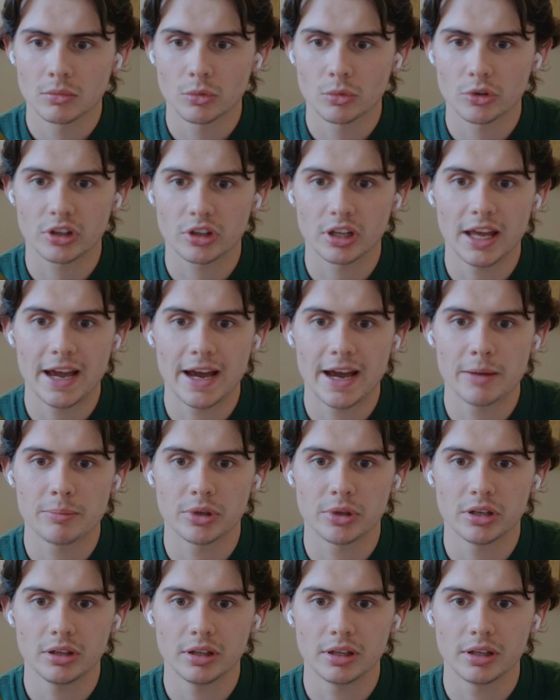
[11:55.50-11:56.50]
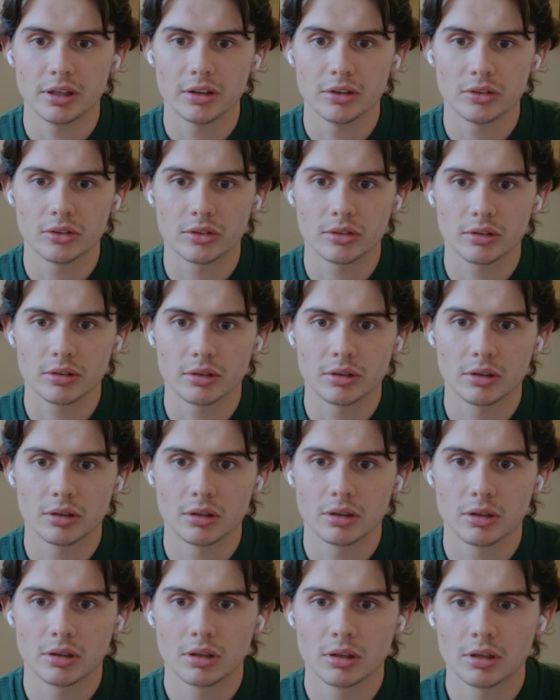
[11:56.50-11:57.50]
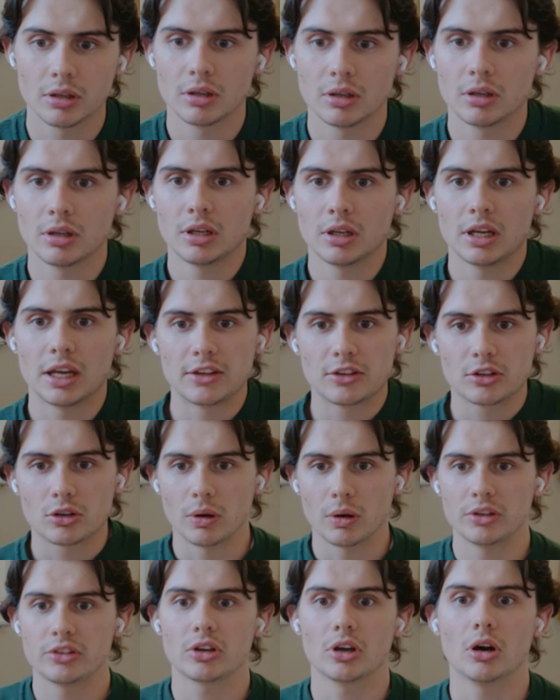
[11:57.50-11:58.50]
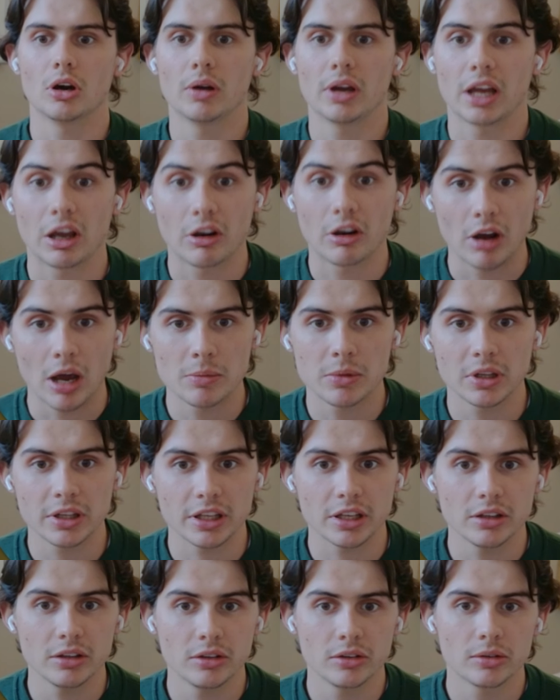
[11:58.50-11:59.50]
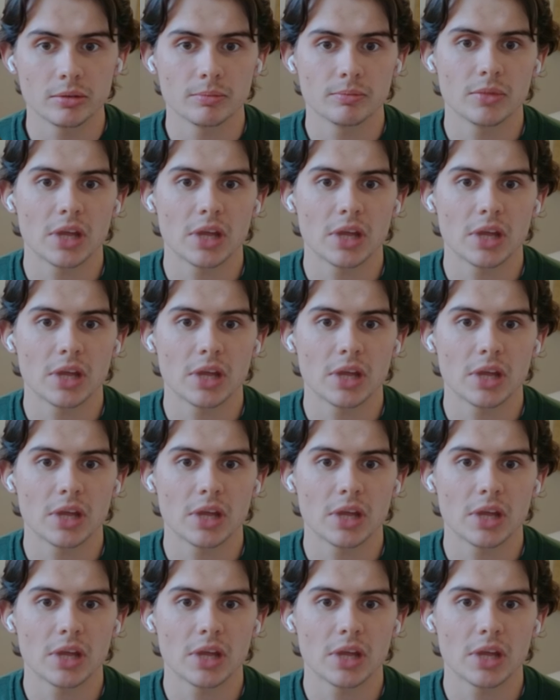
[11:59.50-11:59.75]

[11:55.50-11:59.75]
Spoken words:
what's going to happen is it's going to go and grab the leads,